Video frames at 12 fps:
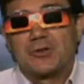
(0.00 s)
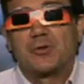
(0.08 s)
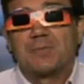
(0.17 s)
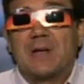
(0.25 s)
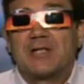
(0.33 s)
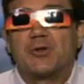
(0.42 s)
That's
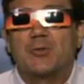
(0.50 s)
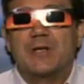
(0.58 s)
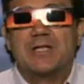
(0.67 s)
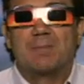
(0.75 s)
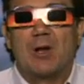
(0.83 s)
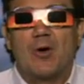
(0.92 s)
what makes the
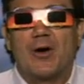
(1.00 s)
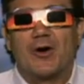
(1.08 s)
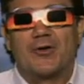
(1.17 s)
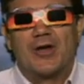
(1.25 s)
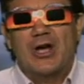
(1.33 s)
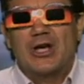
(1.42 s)
winds blow on
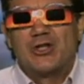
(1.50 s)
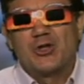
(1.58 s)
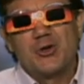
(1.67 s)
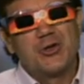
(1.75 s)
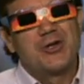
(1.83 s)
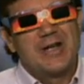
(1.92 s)
Earth.
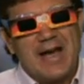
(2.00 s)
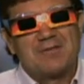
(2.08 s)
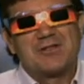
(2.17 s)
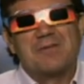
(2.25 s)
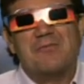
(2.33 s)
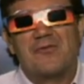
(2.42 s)
So you could
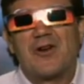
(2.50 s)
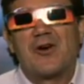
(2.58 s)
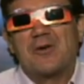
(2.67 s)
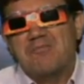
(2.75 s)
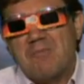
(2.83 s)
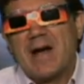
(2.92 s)
have some
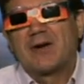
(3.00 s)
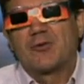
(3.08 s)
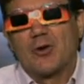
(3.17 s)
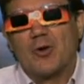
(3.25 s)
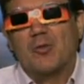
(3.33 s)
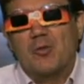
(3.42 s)
very
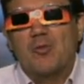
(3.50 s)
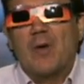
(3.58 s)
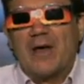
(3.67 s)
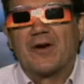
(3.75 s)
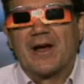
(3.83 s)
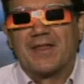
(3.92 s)
micro
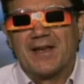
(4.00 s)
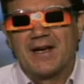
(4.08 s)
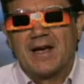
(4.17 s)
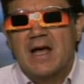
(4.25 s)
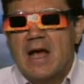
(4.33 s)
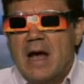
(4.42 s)
weather, I think.